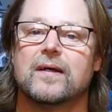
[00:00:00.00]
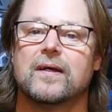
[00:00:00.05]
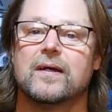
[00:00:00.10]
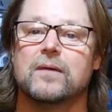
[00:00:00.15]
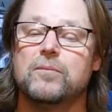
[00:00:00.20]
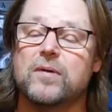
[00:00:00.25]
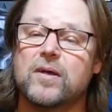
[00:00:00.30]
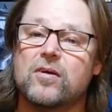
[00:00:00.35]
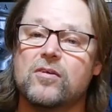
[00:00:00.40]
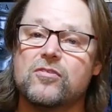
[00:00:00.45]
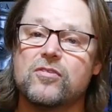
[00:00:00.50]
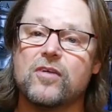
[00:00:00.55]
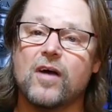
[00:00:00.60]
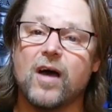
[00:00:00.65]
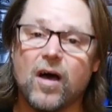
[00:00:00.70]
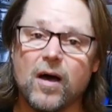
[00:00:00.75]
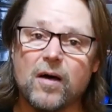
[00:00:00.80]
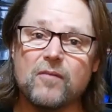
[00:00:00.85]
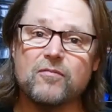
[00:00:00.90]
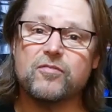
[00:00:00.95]
because
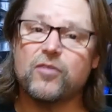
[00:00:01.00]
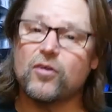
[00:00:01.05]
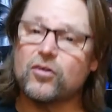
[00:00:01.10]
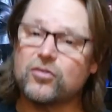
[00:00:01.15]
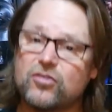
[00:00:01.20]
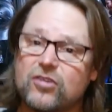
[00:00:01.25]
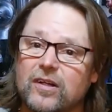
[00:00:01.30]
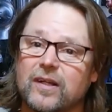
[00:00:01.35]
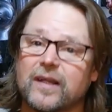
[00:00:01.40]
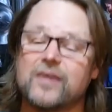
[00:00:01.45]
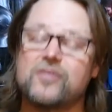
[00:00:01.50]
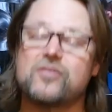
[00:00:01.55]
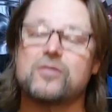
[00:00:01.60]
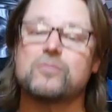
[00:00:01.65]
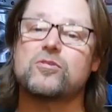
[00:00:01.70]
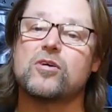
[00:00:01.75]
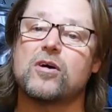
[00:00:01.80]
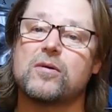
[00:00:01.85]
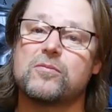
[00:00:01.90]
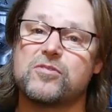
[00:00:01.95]
unfortunately
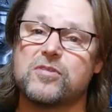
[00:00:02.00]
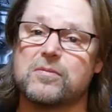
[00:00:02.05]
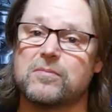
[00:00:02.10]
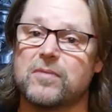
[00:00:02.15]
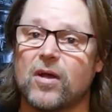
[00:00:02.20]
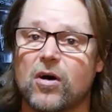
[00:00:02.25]
sometimes some of the